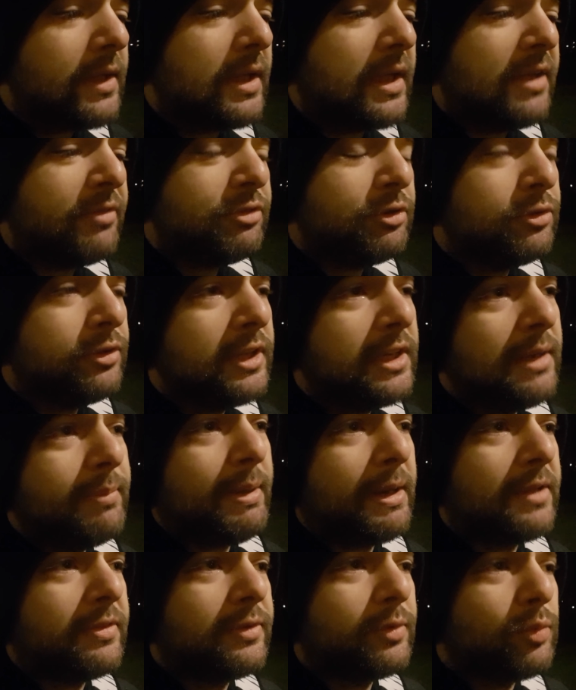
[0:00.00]
if you think
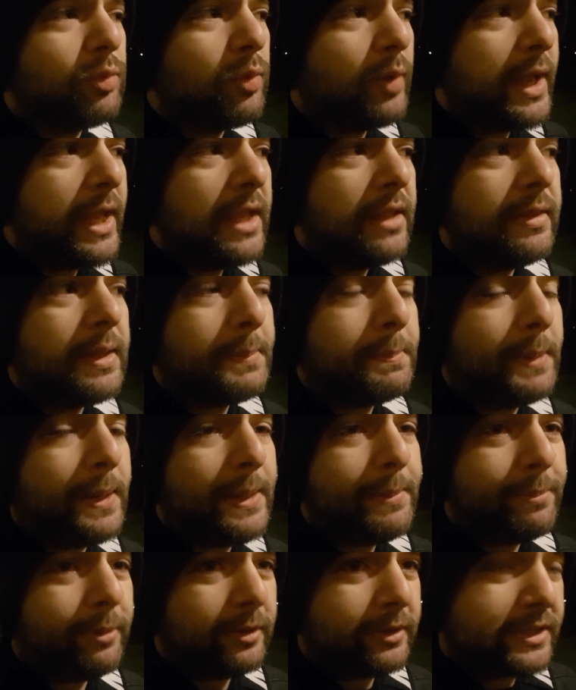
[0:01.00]
about it, the way that
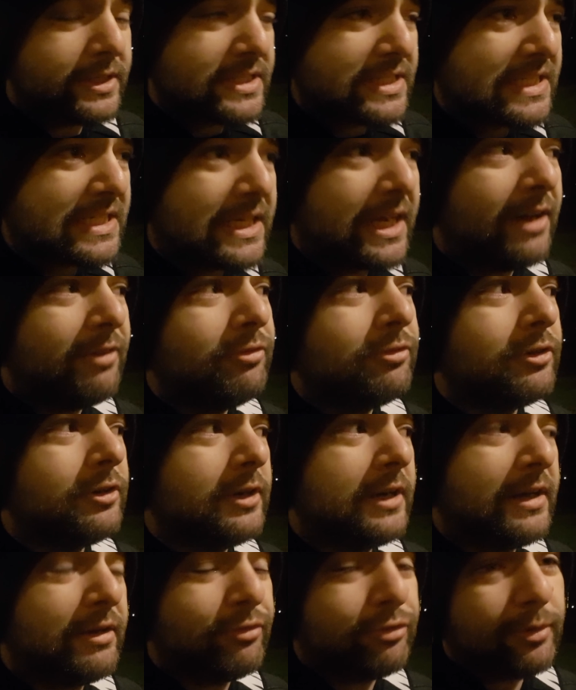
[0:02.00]
people
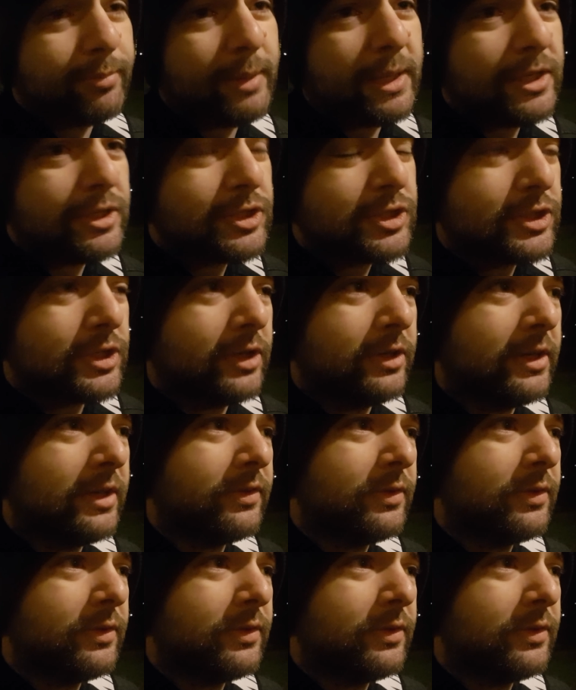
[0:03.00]
discover information